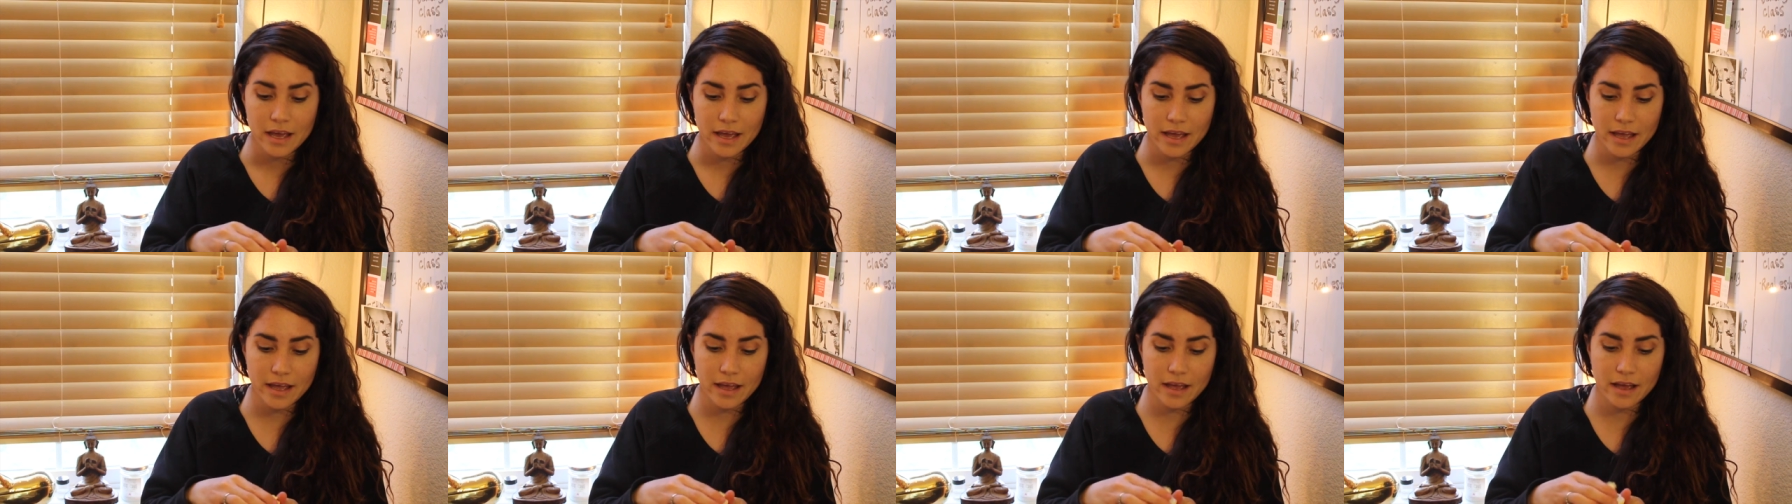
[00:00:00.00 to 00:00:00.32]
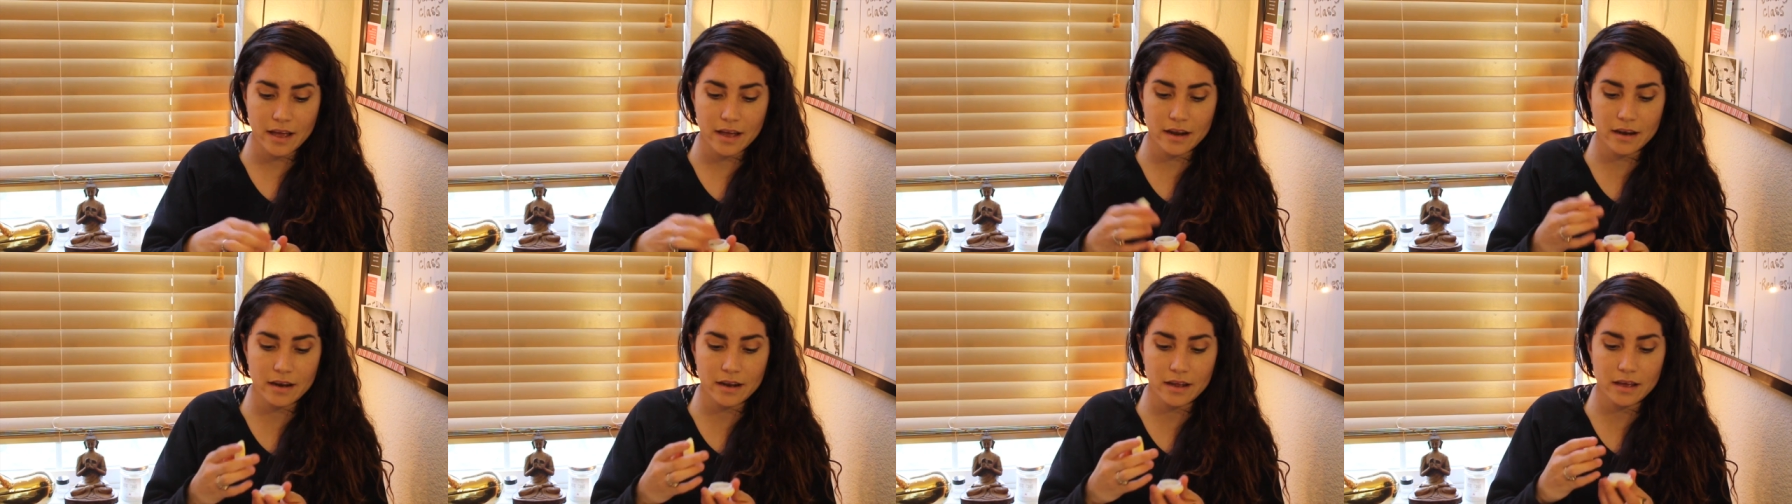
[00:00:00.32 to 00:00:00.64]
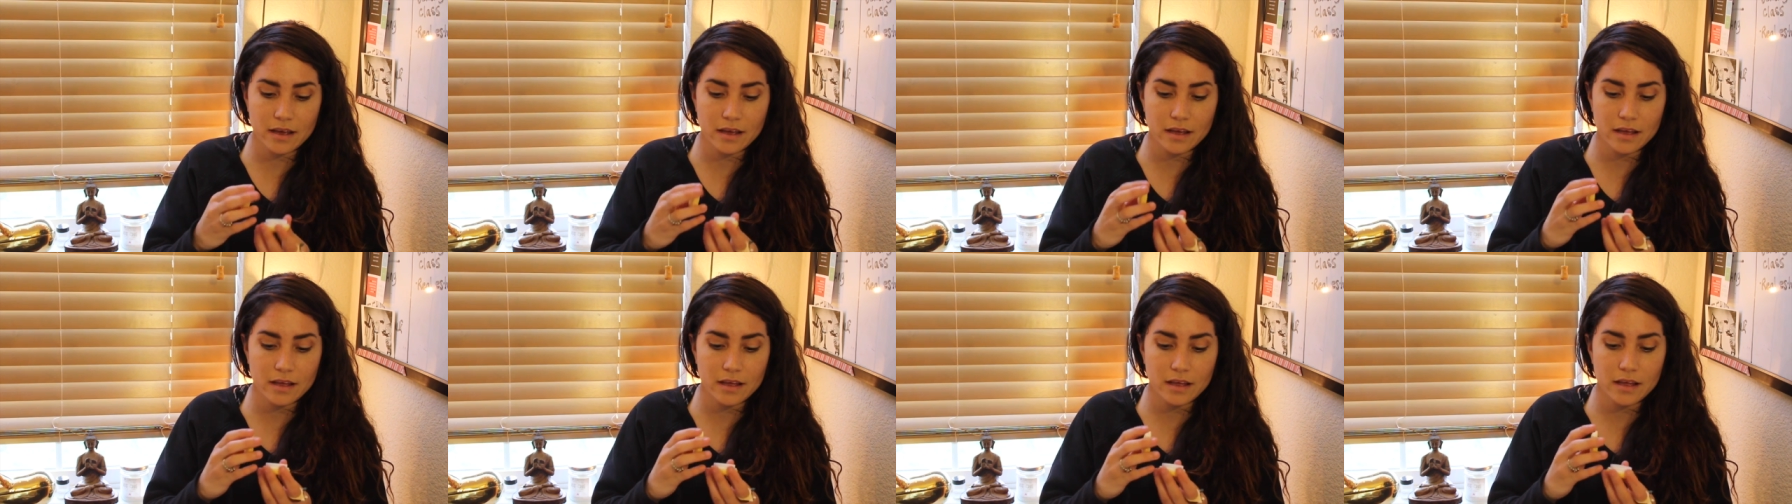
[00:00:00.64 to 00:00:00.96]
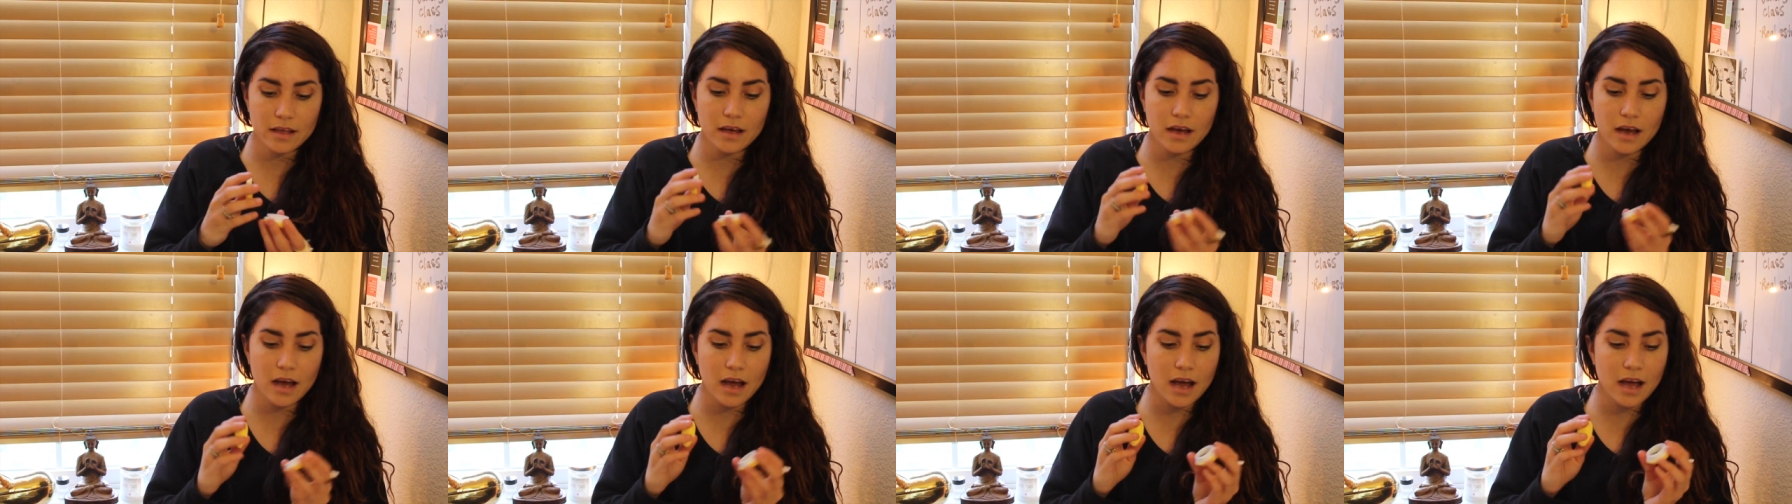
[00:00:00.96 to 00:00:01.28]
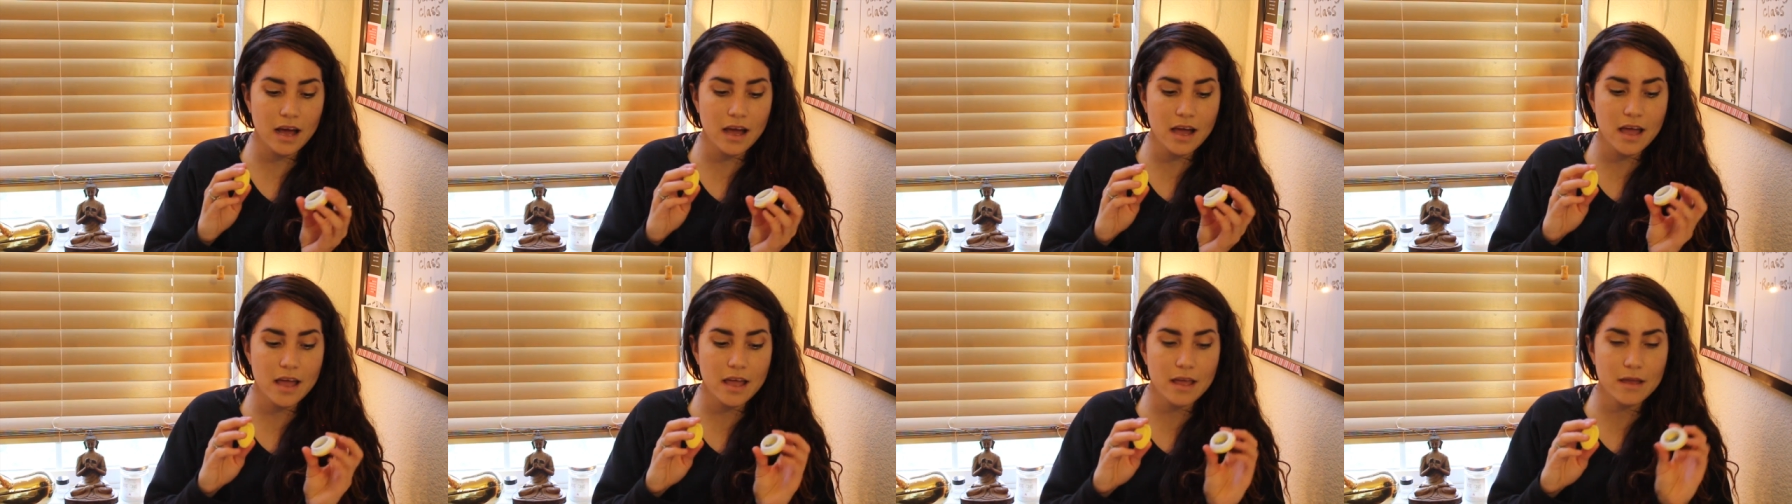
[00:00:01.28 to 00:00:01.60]
And
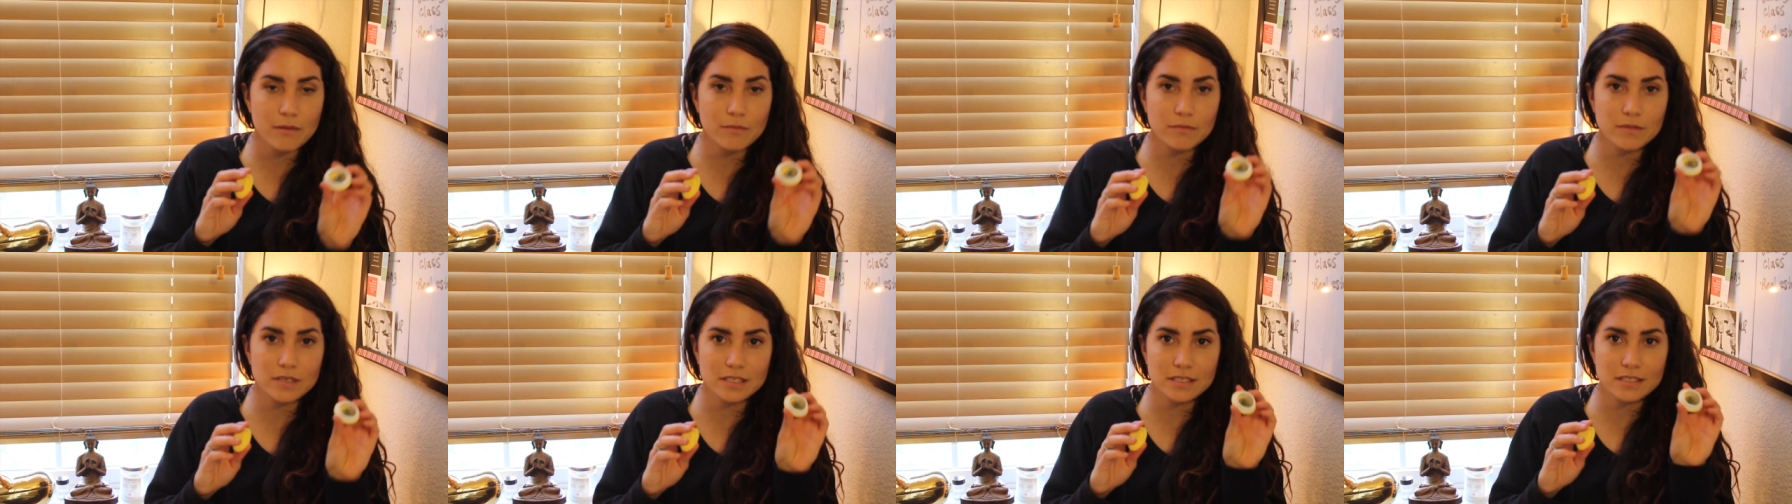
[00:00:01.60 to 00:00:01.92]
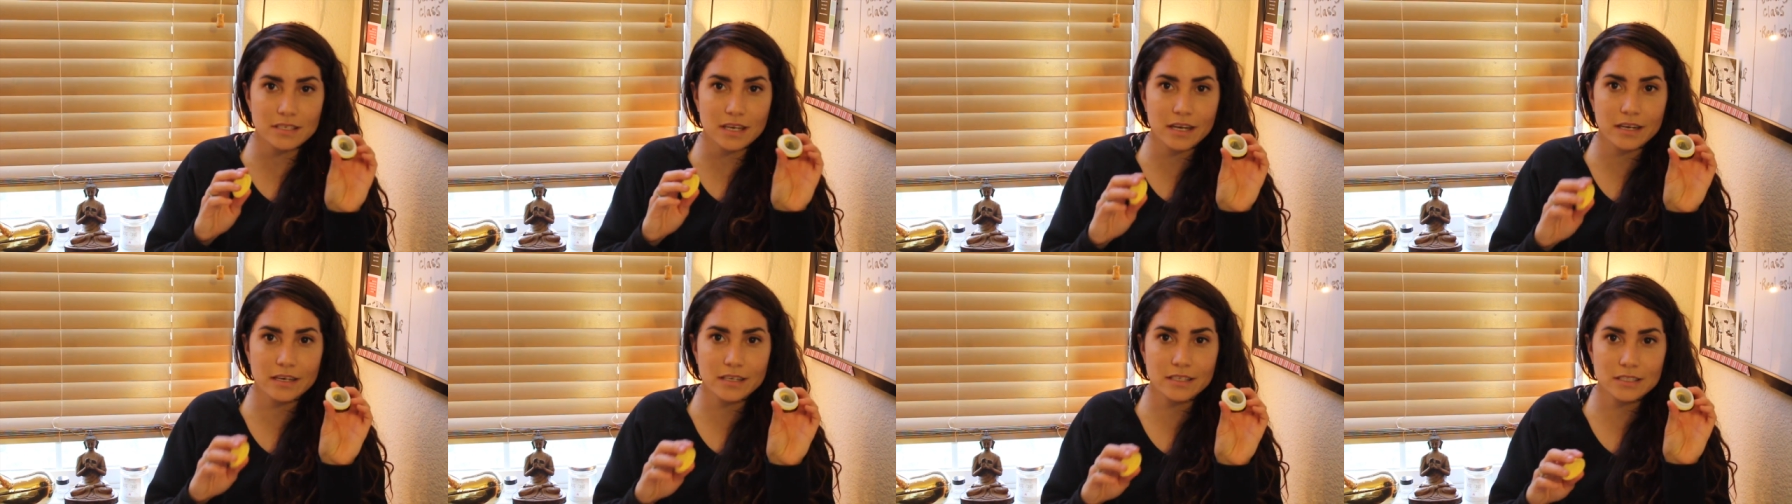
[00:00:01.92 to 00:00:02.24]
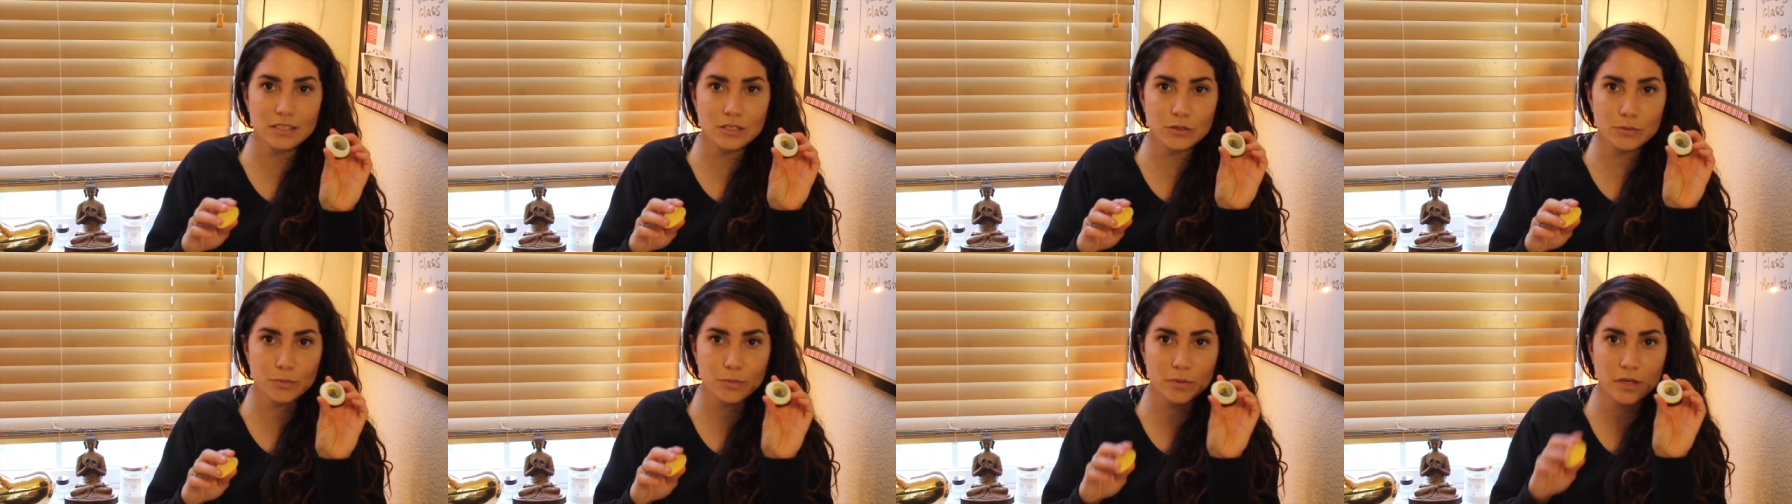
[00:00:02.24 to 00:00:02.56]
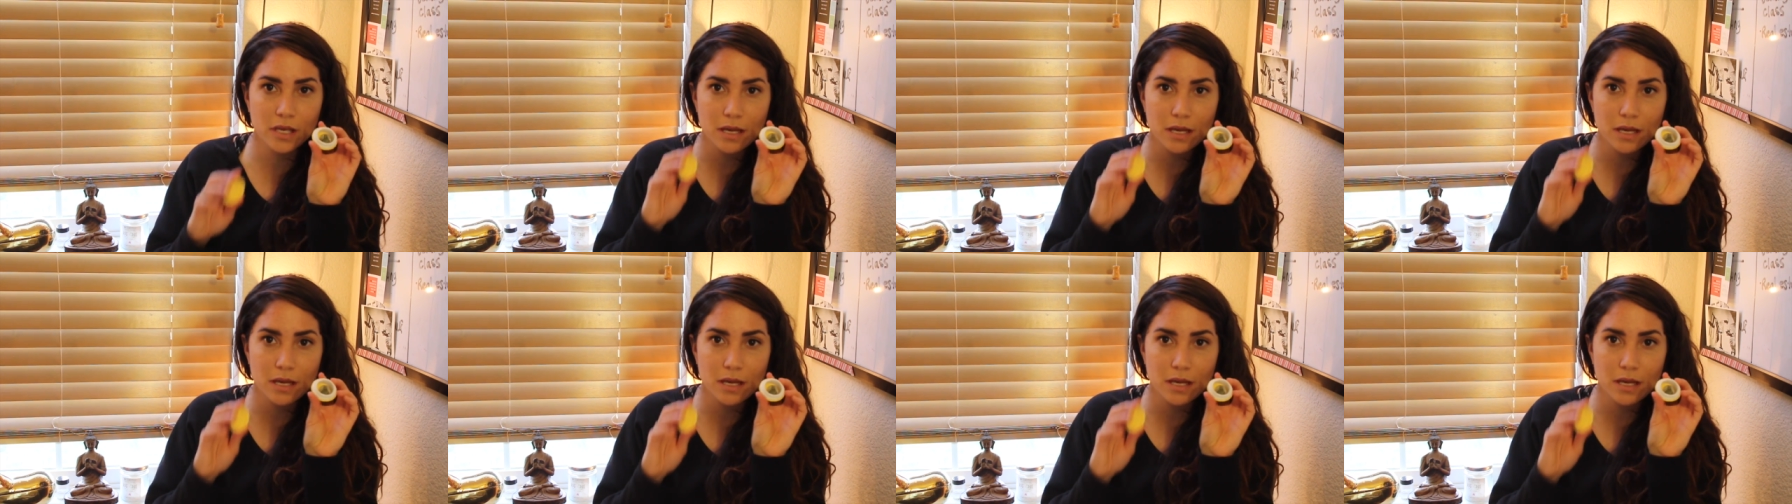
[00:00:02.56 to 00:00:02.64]
I decided to